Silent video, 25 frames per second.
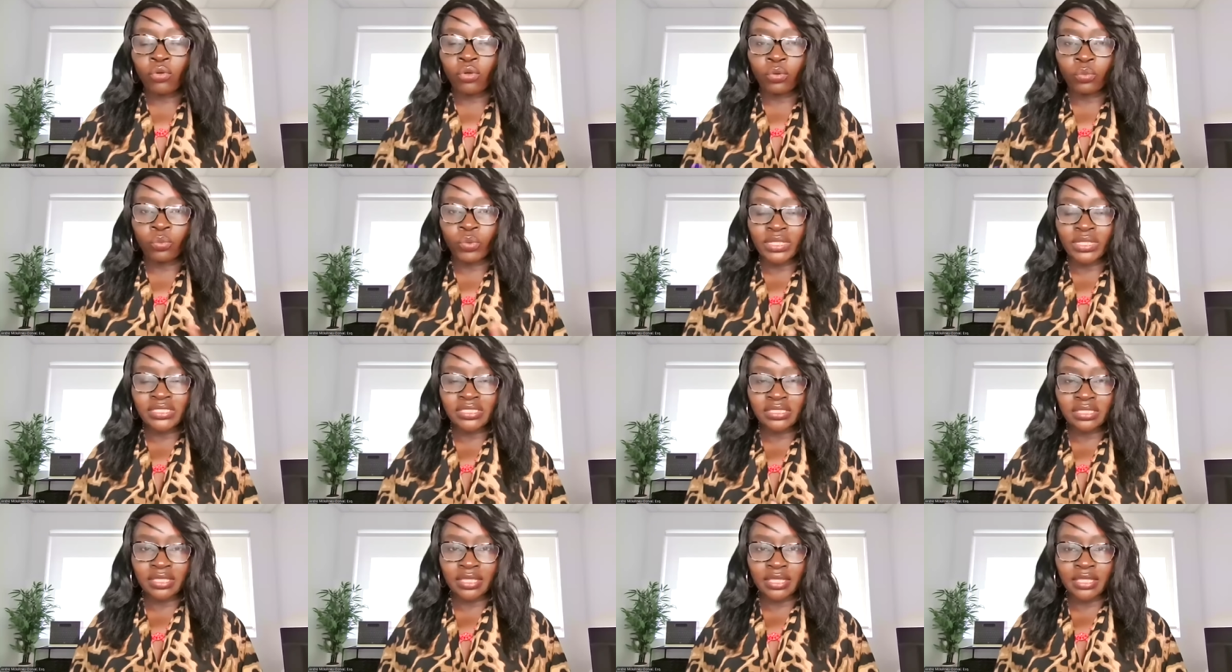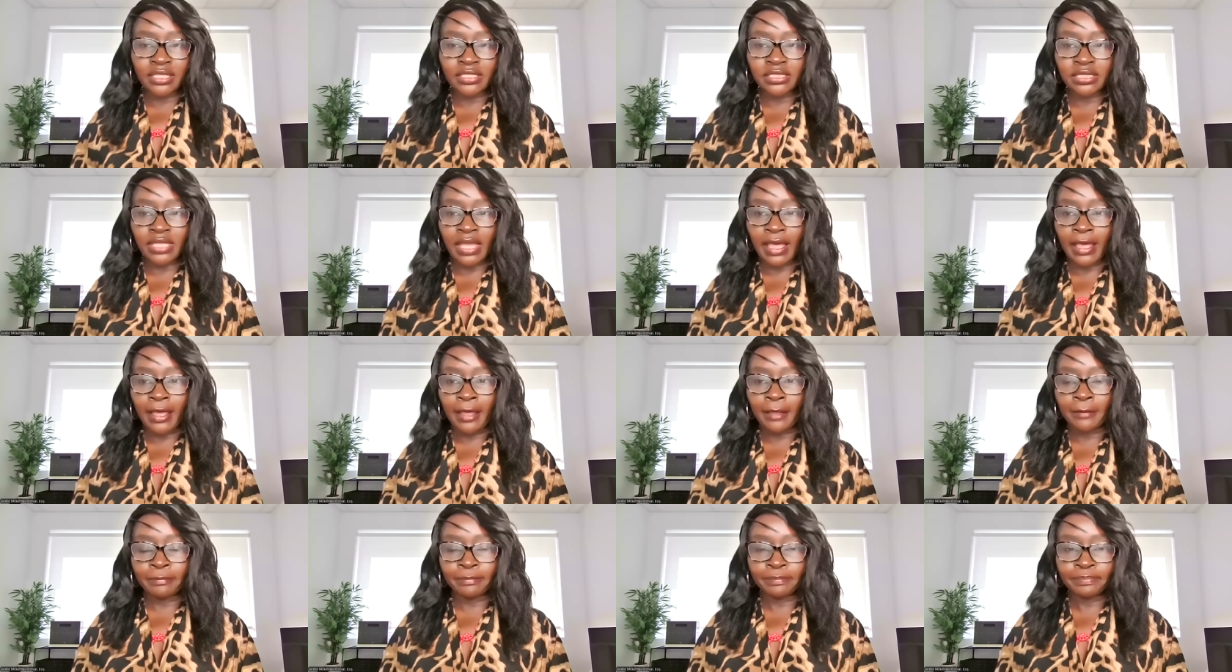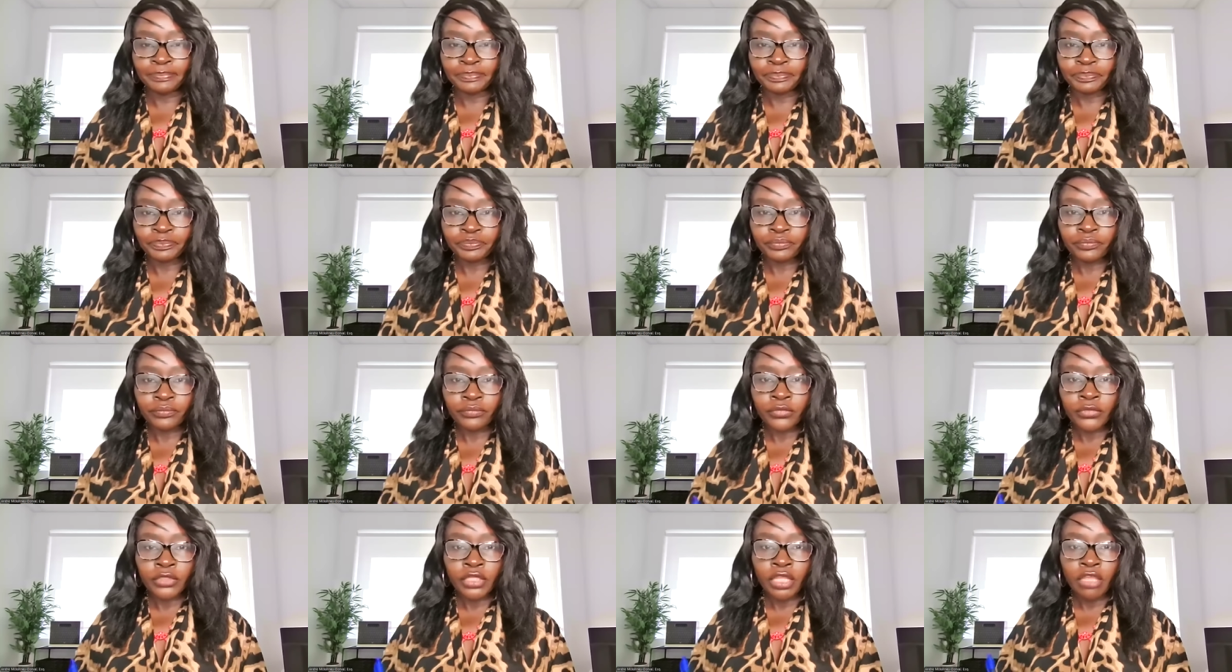or was this
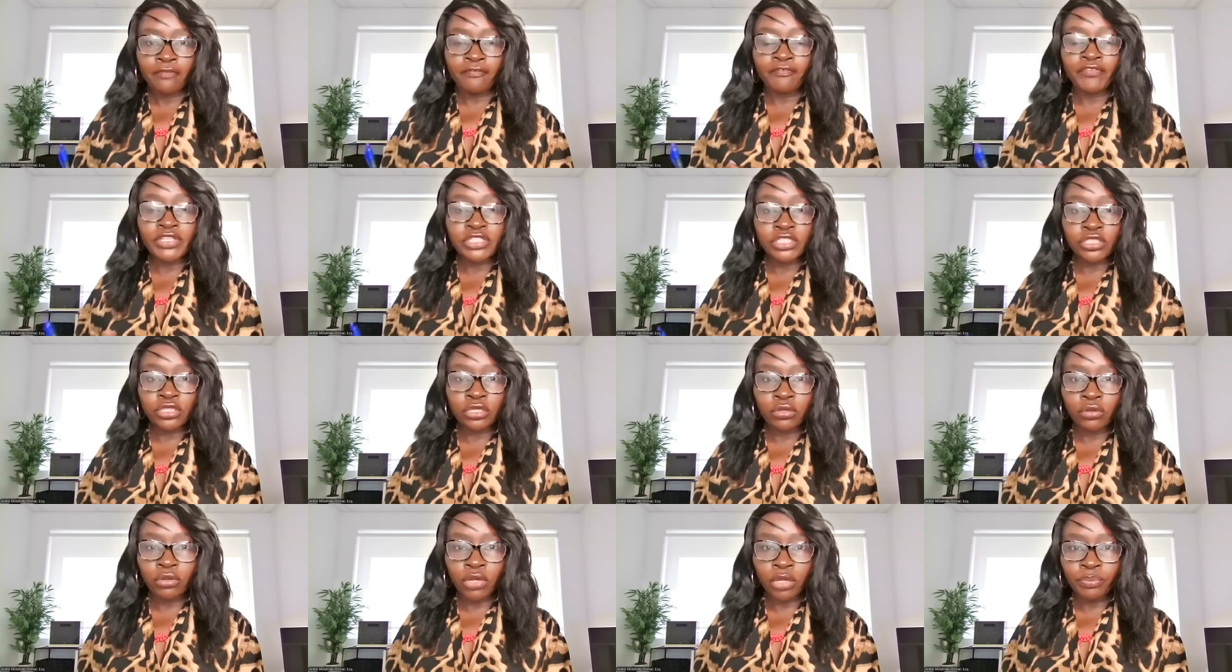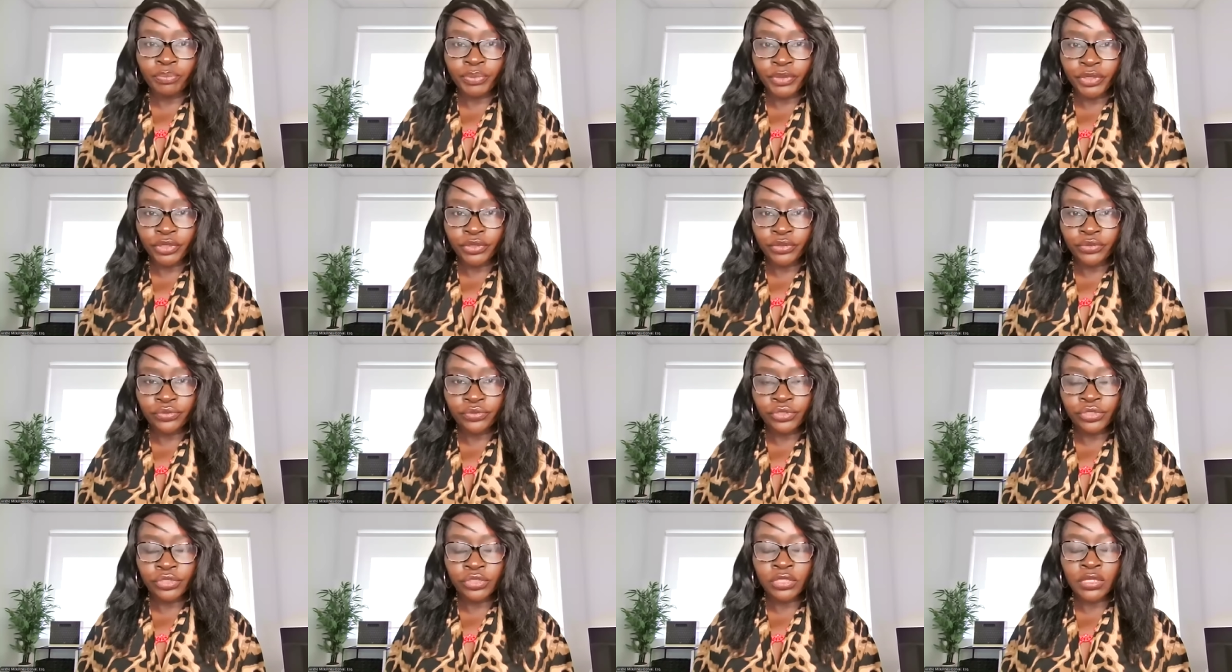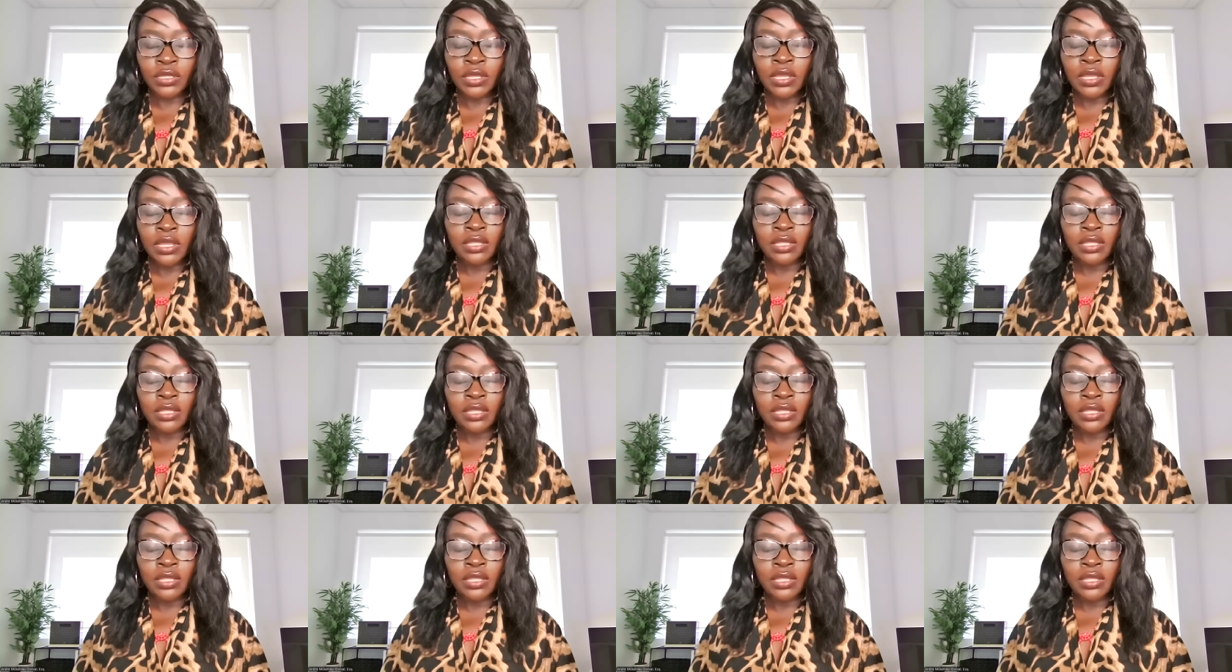physical abuse?